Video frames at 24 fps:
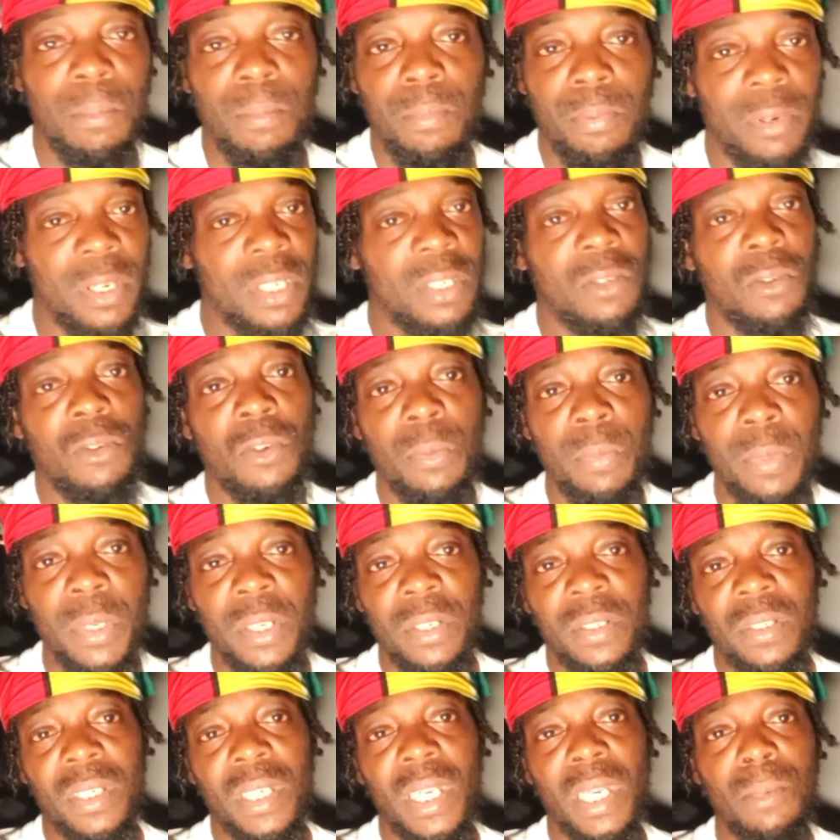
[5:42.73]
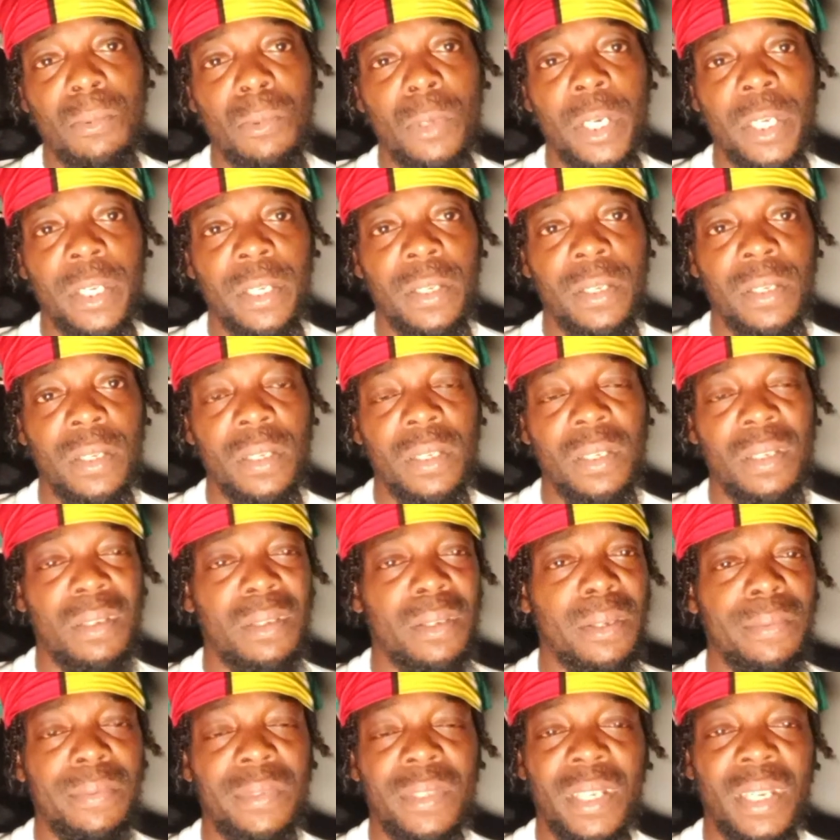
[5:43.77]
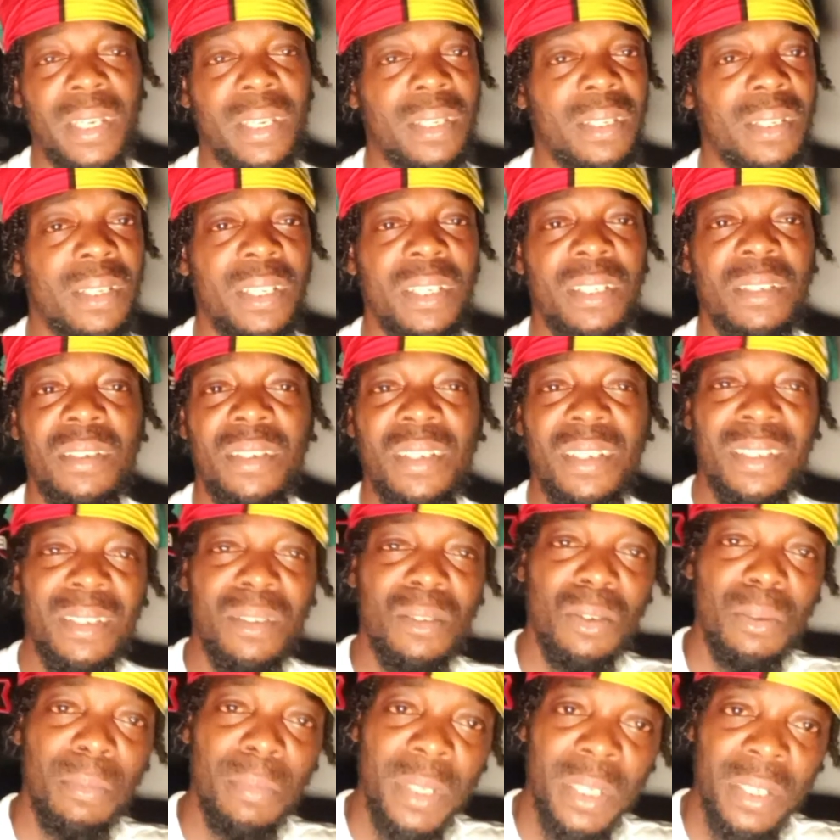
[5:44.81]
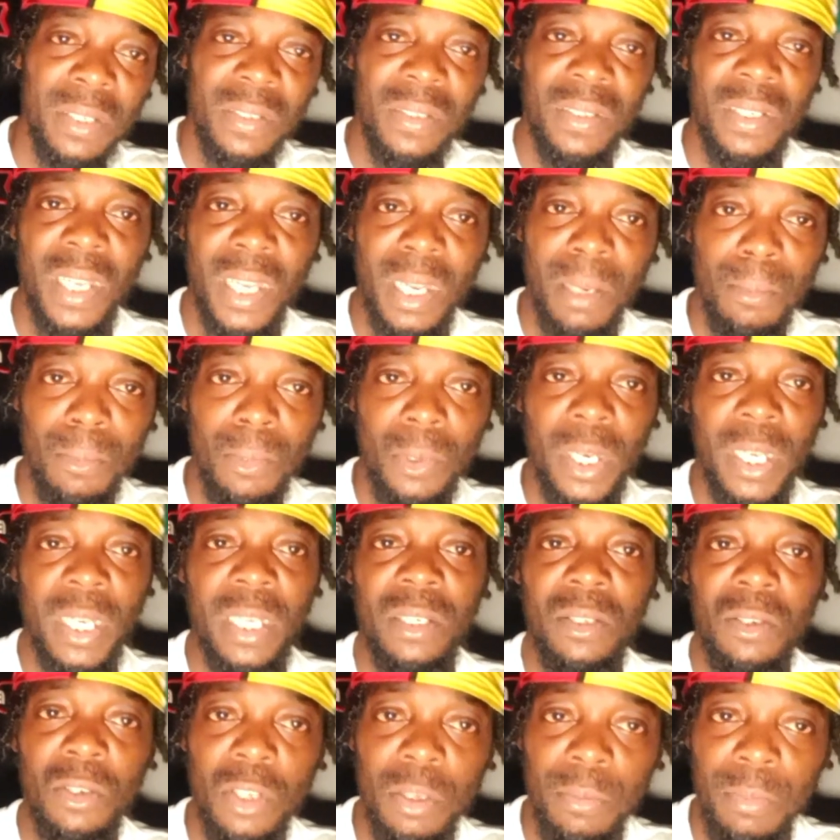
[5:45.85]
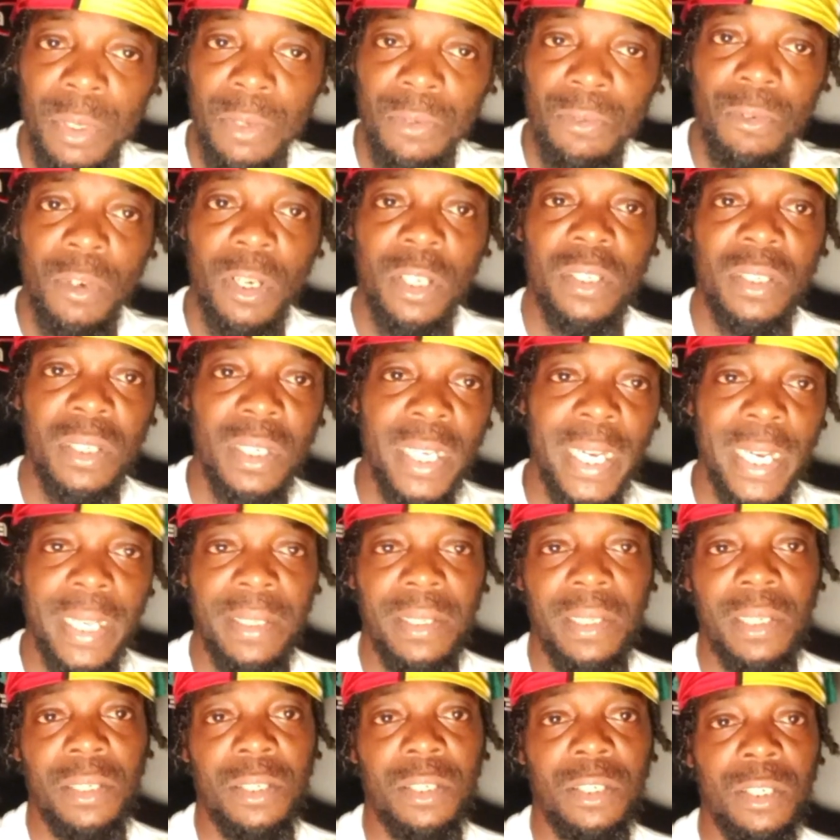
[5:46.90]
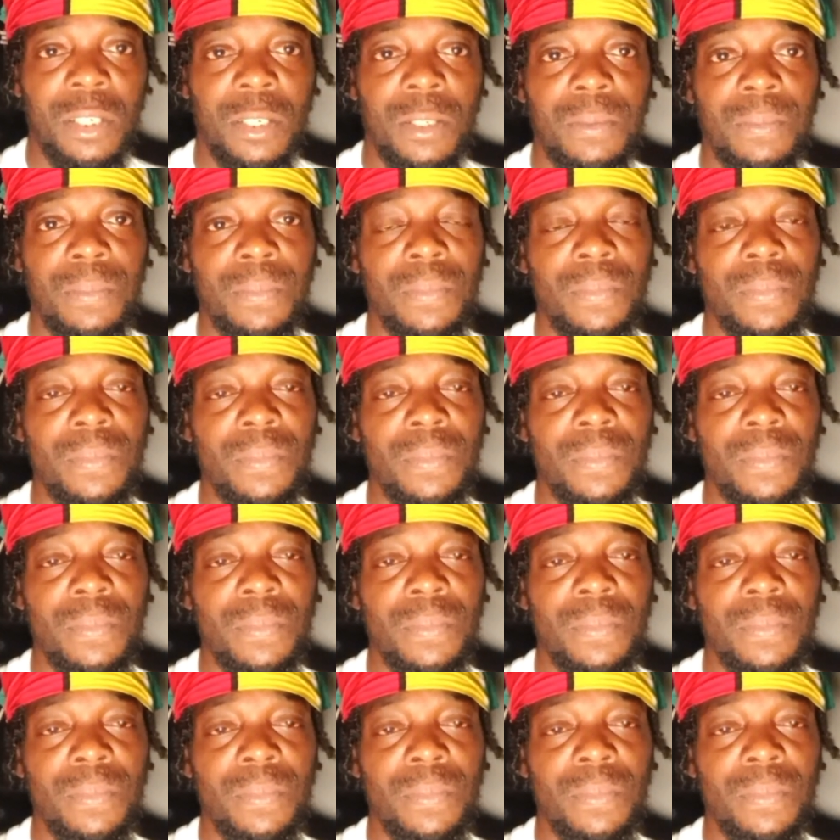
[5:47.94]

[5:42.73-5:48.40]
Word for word: Briz's gonna be the same way. You know what I'm saying? He's gonna be the same way. He's gonna be rusty at this shit.